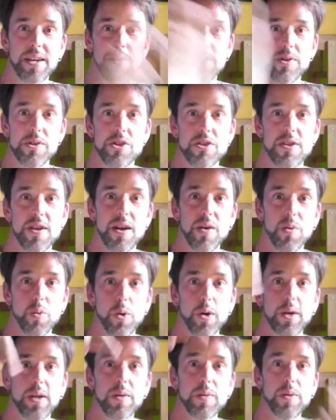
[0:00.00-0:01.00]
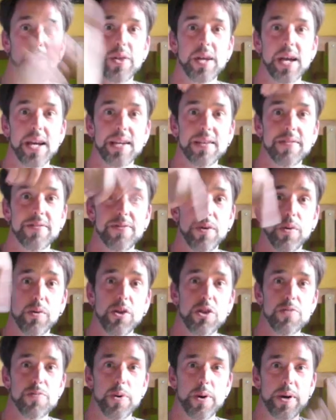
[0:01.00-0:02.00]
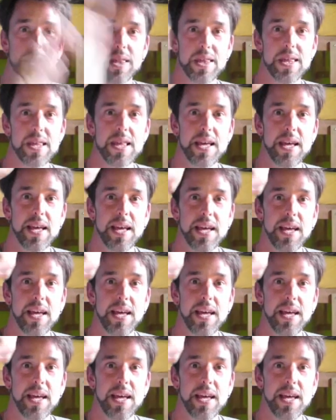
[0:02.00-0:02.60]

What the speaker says: when you start working with the idea of focus points